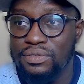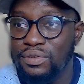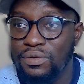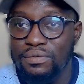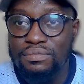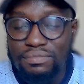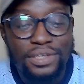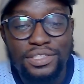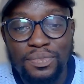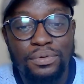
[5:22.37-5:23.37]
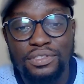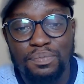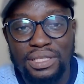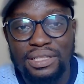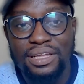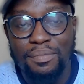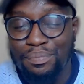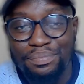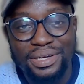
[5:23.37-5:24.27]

So we were supposed to beat them.